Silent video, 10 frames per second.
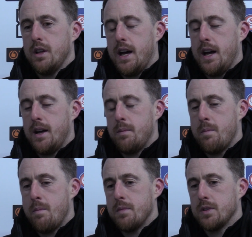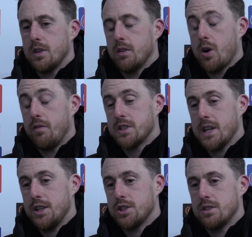the
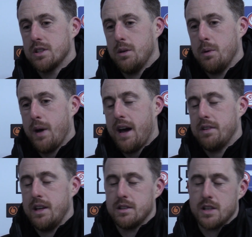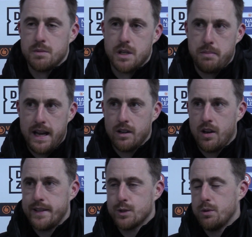conversations that we were having in terms of the back
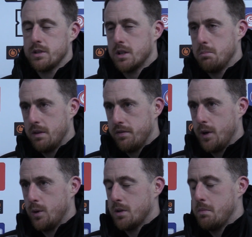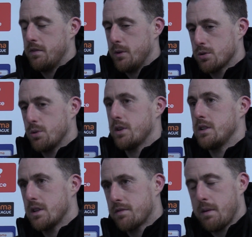line, talking to the midfield
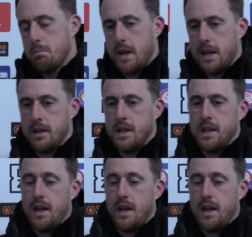talking to the front men,